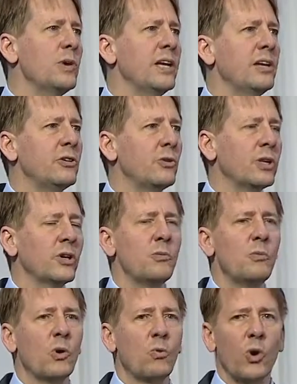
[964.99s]
We need to do a little
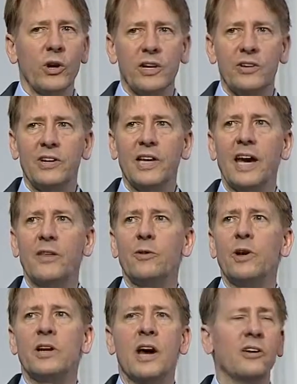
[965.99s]
more working
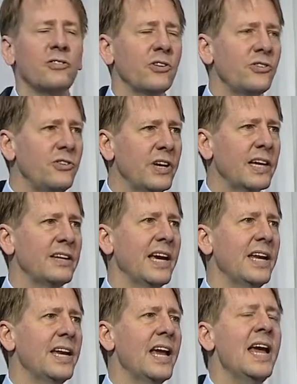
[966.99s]
together and not just
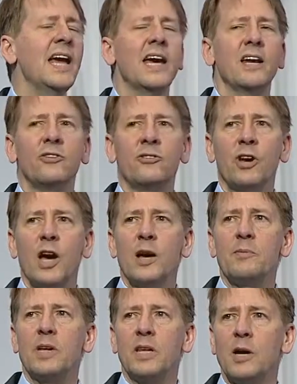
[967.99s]
dictating. And it's
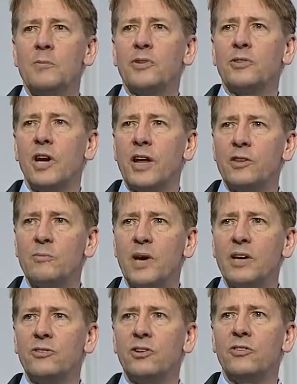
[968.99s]
time Columbus got the
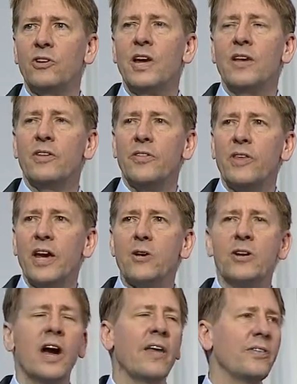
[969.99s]
message that they
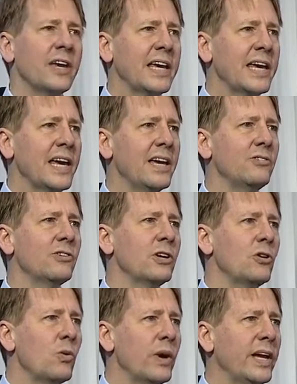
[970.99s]
are not the kings
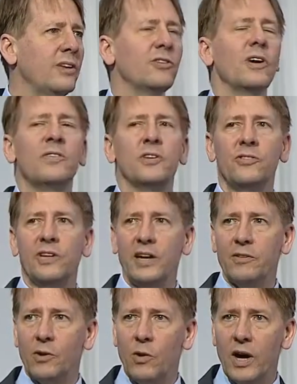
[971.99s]
and queens of the
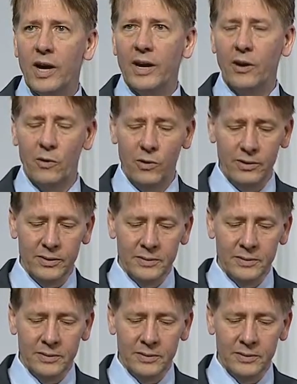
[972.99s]
state of Ohio.